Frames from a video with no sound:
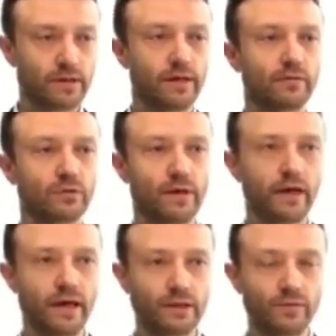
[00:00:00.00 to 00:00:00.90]
And that was the
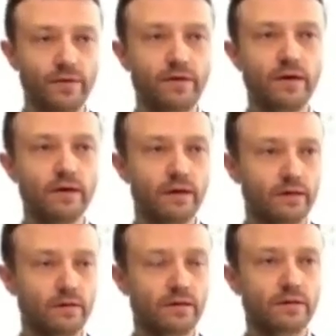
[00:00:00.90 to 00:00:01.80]
case with
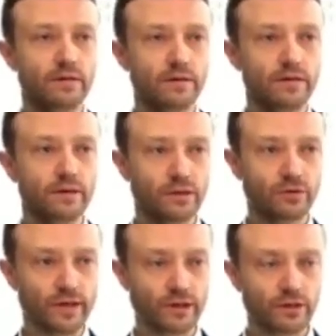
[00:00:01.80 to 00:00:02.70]
in this
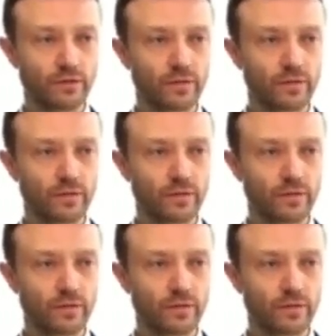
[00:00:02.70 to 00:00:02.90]
situation,